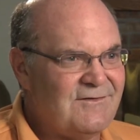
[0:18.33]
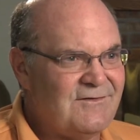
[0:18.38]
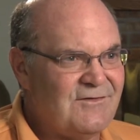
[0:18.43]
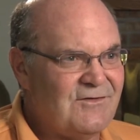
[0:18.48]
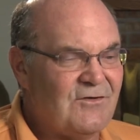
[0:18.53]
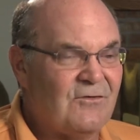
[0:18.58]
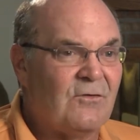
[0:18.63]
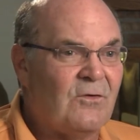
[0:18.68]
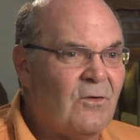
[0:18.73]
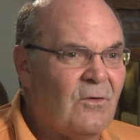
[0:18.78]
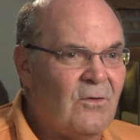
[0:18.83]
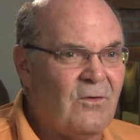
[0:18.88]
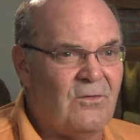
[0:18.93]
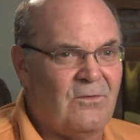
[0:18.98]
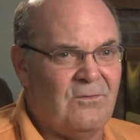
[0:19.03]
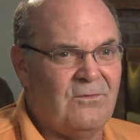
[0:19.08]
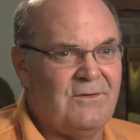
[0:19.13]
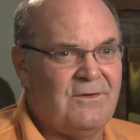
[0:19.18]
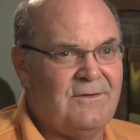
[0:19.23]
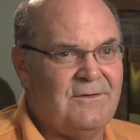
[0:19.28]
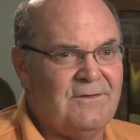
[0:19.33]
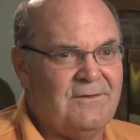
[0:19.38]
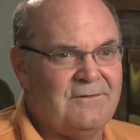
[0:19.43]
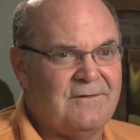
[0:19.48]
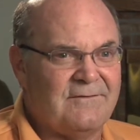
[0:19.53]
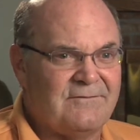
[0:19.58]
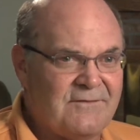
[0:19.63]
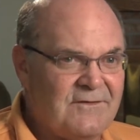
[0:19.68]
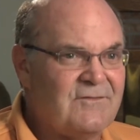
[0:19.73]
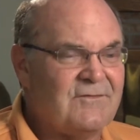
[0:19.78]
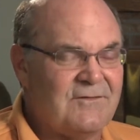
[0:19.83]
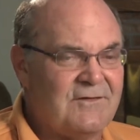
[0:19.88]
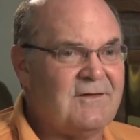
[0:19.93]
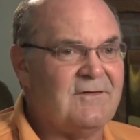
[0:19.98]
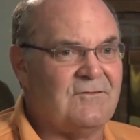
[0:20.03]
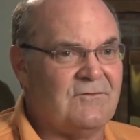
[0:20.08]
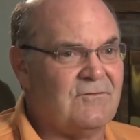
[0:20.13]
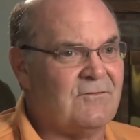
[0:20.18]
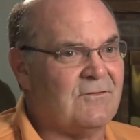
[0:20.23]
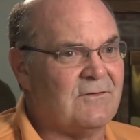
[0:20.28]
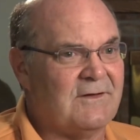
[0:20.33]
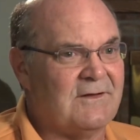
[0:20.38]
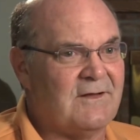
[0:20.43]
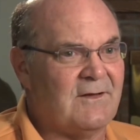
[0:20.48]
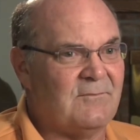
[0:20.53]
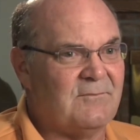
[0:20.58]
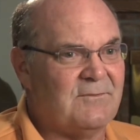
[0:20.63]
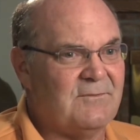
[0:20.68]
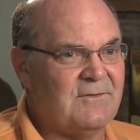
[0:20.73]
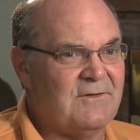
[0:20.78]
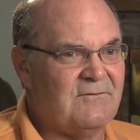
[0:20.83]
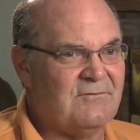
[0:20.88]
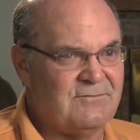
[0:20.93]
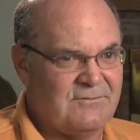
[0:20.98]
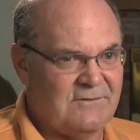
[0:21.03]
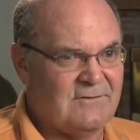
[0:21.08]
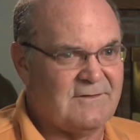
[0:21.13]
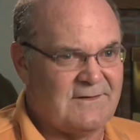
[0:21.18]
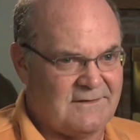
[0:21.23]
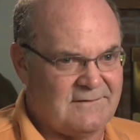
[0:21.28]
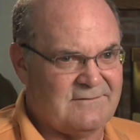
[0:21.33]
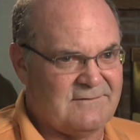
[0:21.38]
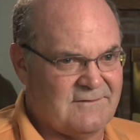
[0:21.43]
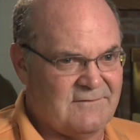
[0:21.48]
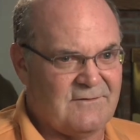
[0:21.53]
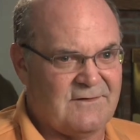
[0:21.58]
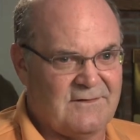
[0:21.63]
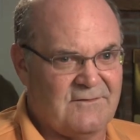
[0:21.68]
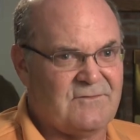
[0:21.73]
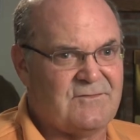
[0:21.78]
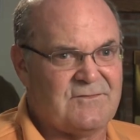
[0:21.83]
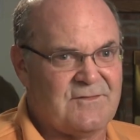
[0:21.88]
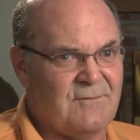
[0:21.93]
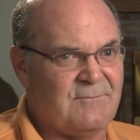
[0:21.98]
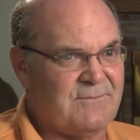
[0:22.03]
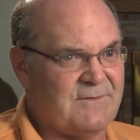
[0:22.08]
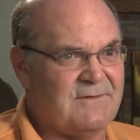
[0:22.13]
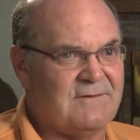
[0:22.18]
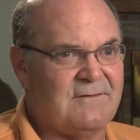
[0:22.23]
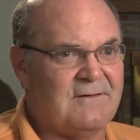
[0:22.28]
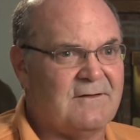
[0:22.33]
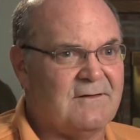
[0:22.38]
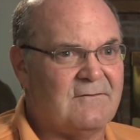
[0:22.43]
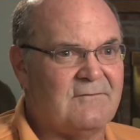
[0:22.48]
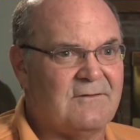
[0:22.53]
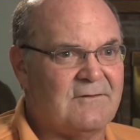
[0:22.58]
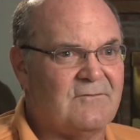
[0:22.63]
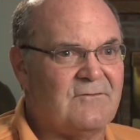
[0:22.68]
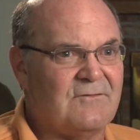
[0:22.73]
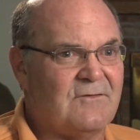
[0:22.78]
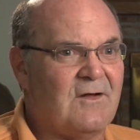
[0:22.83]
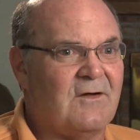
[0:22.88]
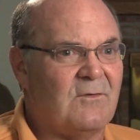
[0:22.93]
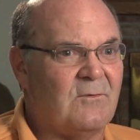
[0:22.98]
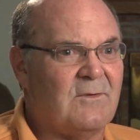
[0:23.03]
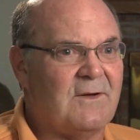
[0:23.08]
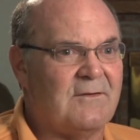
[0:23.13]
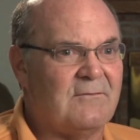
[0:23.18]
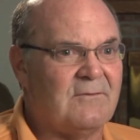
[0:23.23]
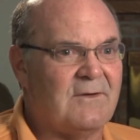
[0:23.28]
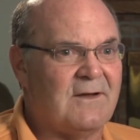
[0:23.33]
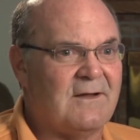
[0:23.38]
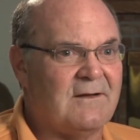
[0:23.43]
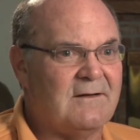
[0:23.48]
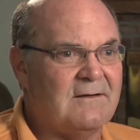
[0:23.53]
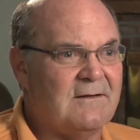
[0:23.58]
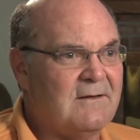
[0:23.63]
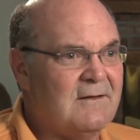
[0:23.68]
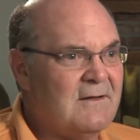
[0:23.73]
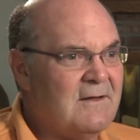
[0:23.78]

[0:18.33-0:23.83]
you're whole, that this is your hip. You feel like there is something there that's not quite right.